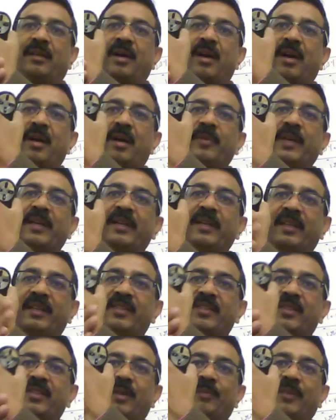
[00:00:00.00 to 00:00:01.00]
nerve
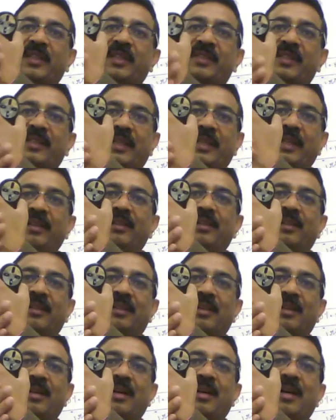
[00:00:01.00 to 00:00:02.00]
endings of the skin
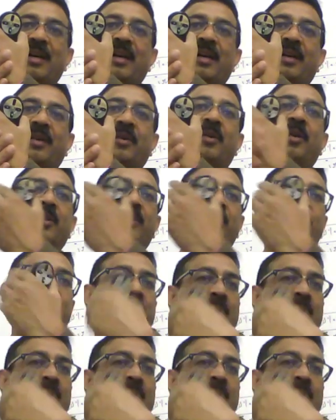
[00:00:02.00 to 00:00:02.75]
are also